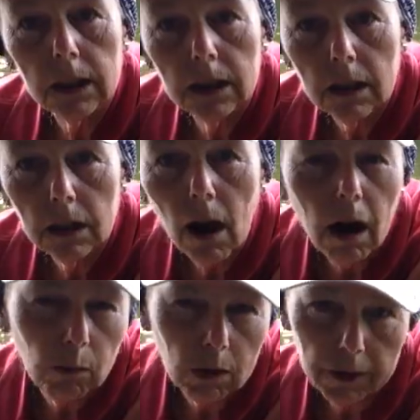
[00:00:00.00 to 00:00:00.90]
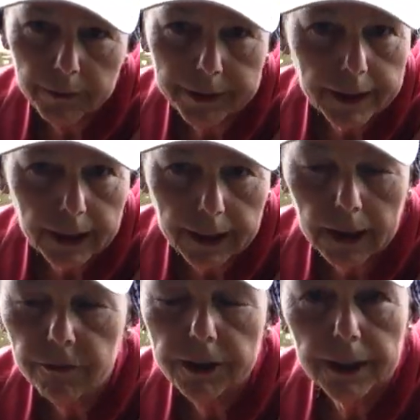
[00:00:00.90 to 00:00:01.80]
in it and hot water at night.
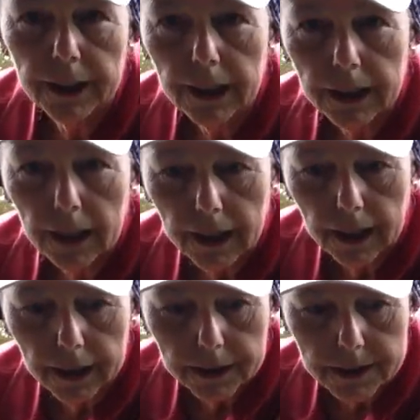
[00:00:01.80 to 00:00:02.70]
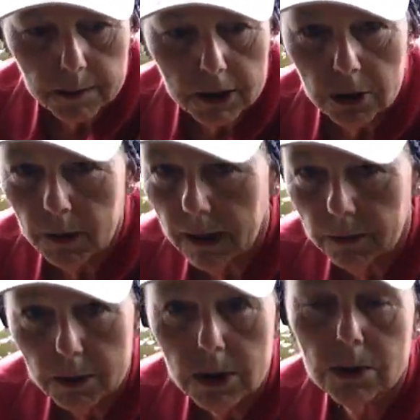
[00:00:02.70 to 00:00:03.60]
Every night I had a sponge
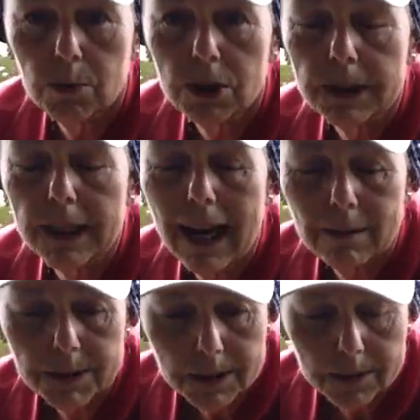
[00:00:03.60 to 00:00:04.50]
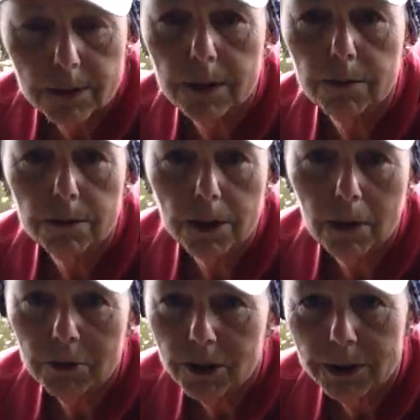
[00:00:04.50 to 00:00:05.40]
bath, which was absolutely
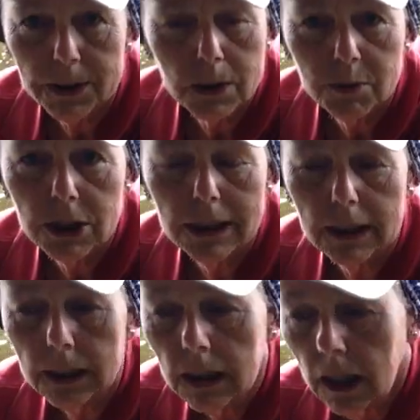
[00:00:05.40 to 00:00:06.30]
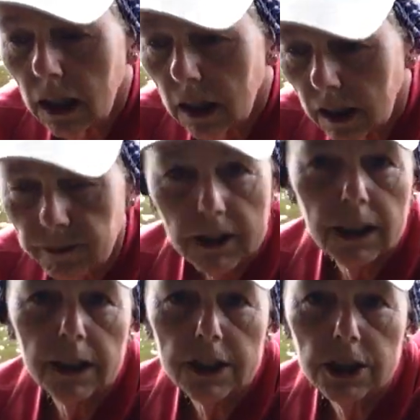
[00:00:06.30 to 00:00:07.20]
phenomenal and so much needed. Every
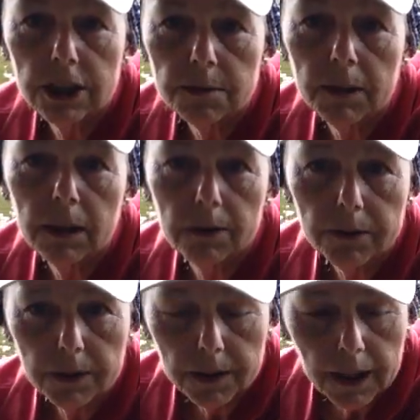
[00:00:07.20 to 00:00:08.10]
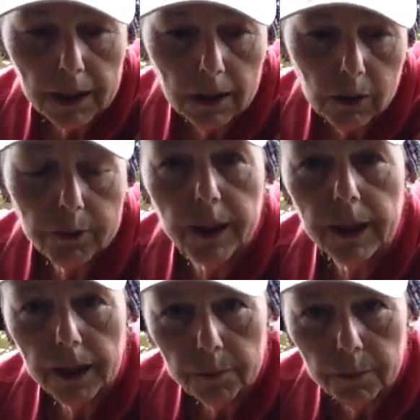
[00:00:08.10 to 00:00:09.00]
night I changed my clothing
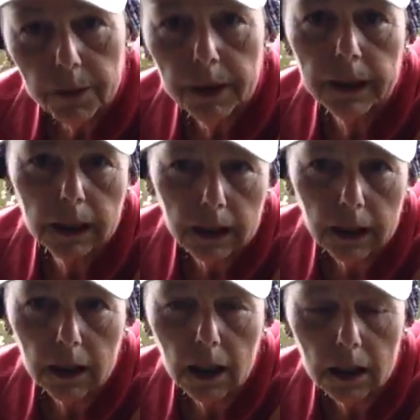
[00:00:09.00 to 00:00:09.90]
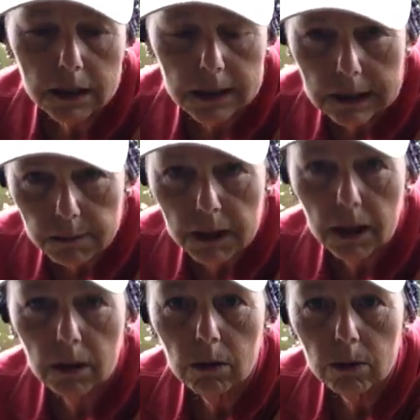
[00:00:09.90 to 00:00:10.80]
and I put on clean sleeping
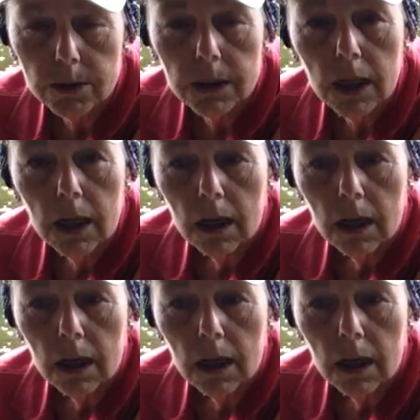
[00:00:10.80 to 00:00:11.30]
clothes.